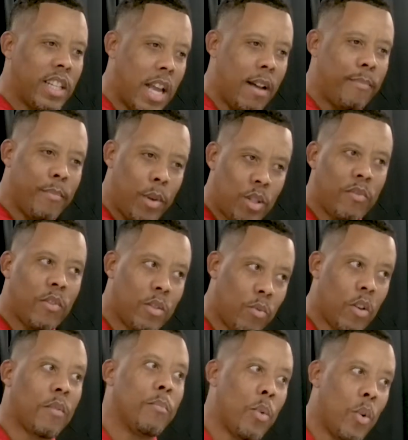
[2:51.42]
Now, most of us
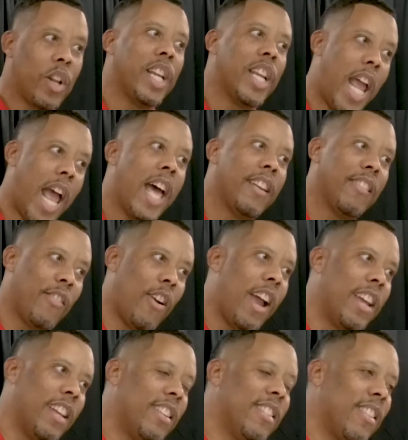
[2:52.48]
work more than that, mm-hmm.
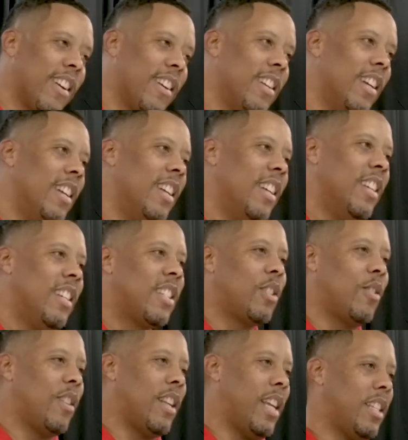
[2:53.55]
right?
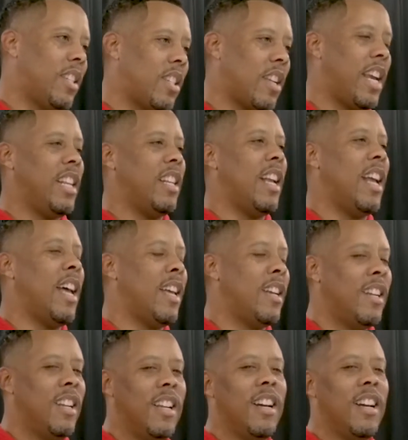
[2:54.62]
So they say that